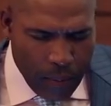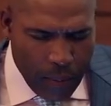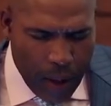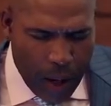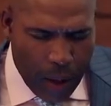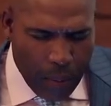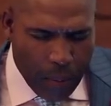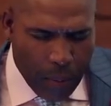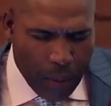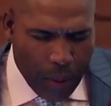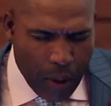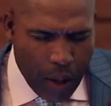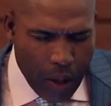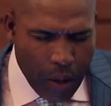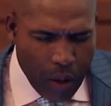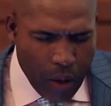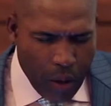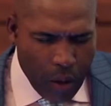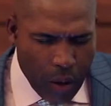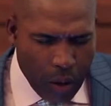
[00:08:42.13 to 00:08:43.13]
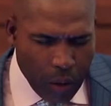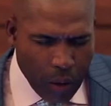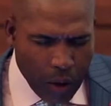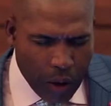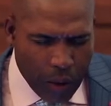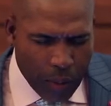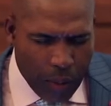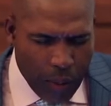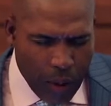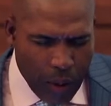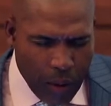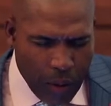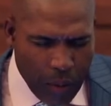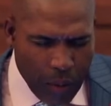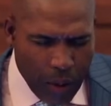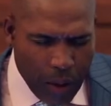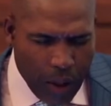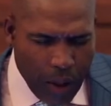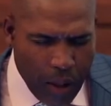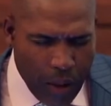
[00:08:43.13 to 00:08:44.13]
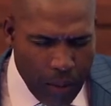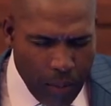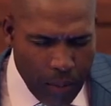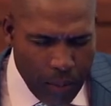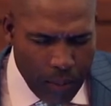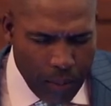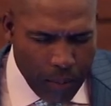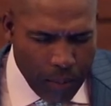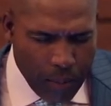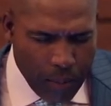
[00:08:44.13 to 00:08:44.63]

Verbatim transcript: And I pray your Holy Spirit will come